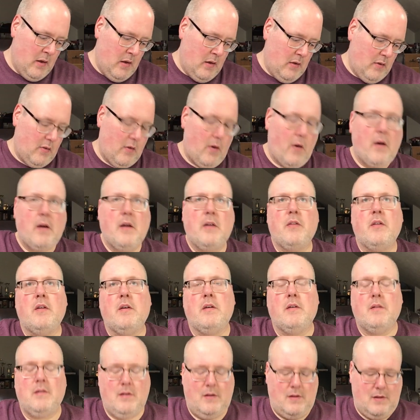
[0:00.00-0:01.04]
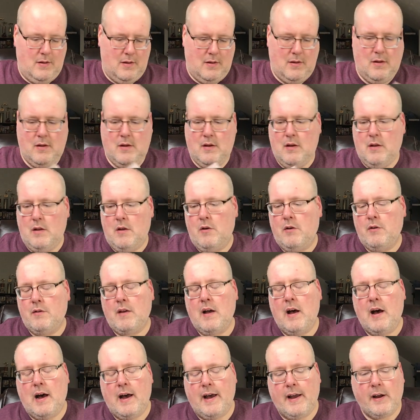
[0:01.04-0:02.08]
Sorry, there's a
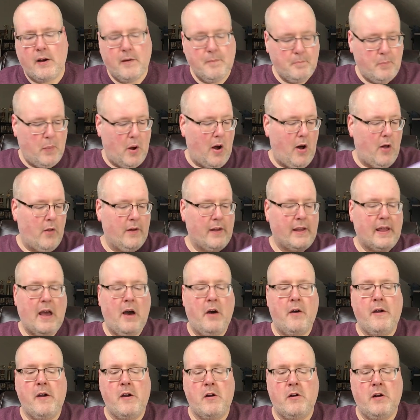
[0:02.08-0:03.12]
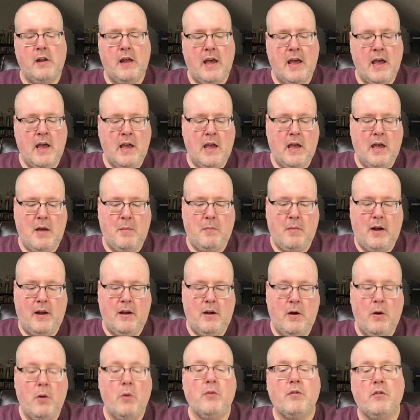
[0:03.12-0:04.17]
high pollen count here today, and my
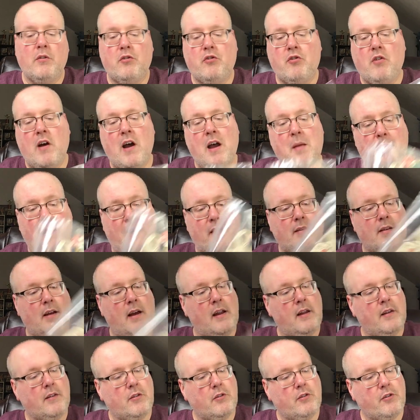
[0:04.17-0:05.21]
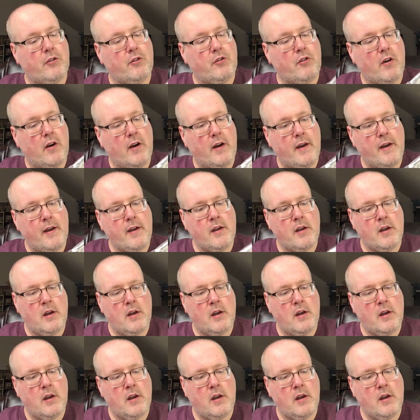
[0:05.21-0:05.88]
nose is dry, my sinuses are dry.